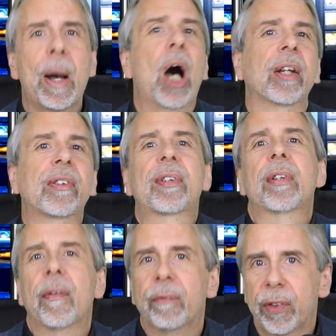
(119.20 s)

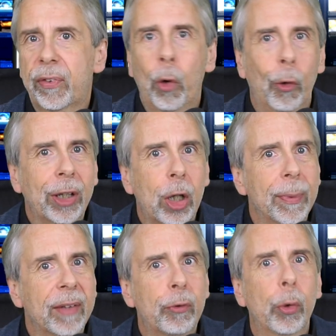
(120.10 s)
But the story
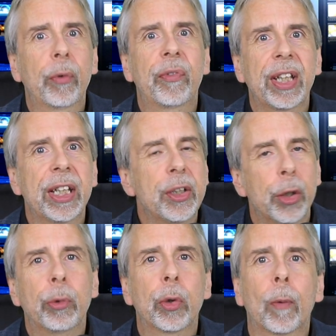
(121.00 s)
coming through the
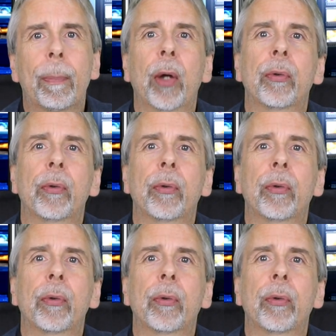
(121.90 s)
New York